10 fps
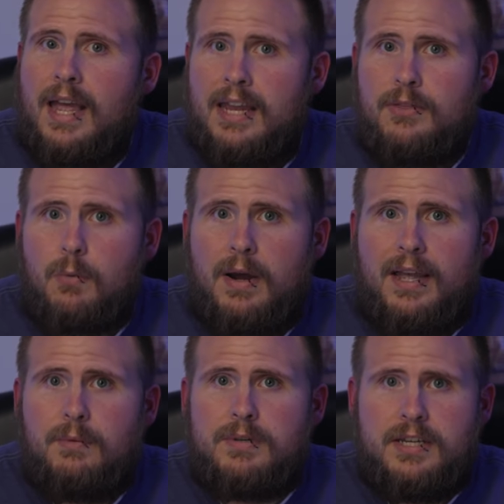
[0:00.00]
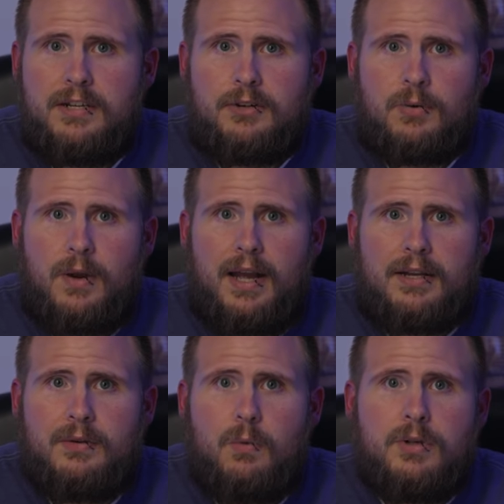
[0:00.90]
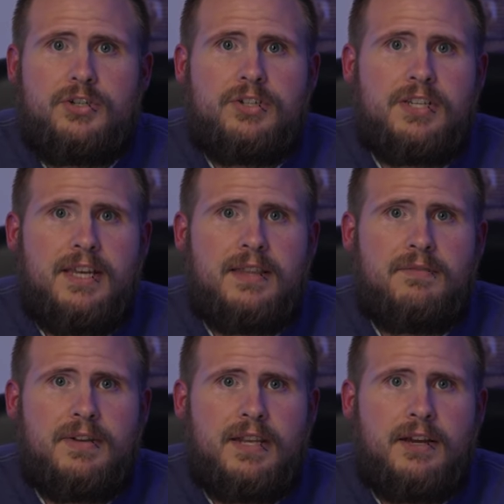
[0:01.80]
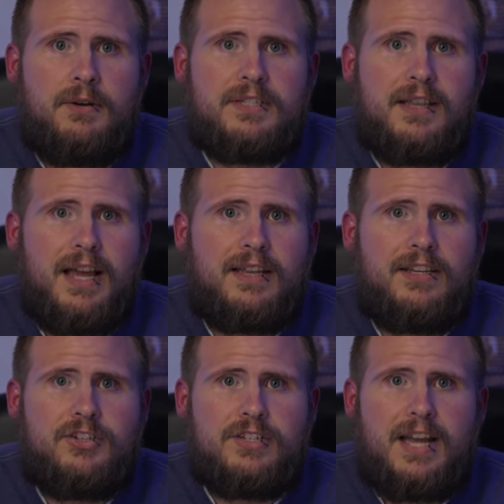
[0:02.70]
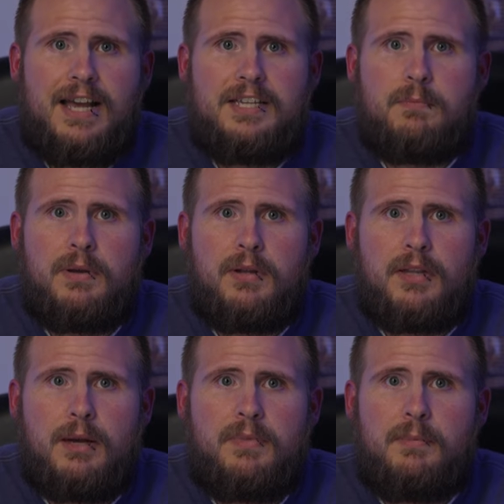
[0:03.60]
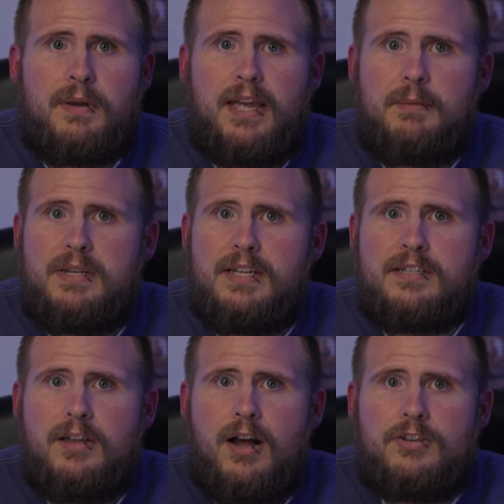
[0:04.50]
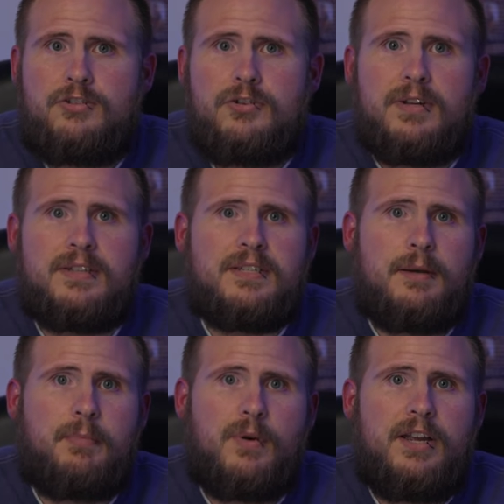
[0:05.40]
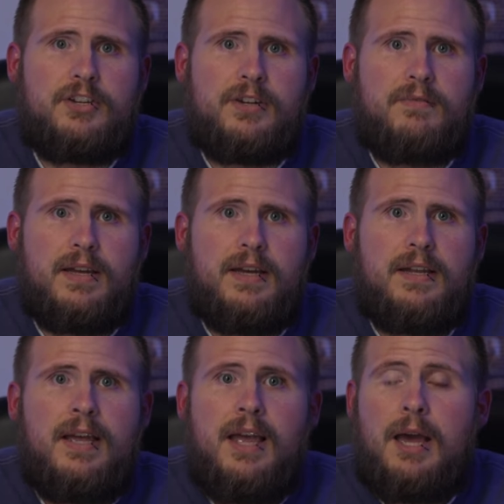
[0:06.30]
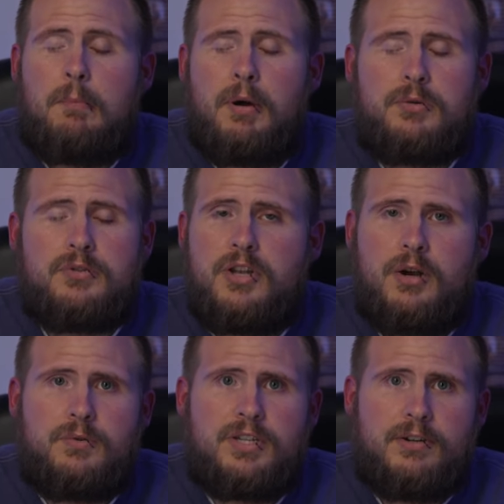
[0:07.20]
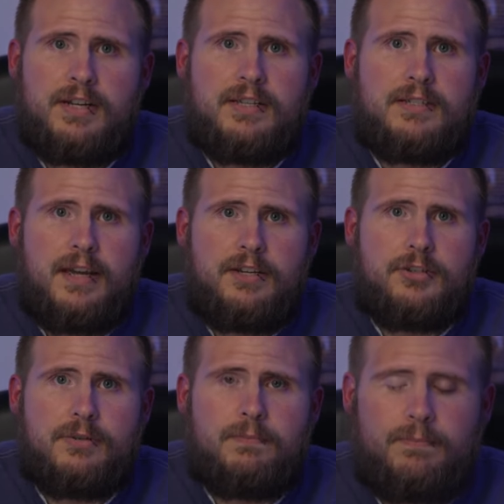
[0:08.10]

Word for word: Either way, it was incorrect. What you see in the video is likely just ice buildup that became dislodged during the separation event and posed no serious danger.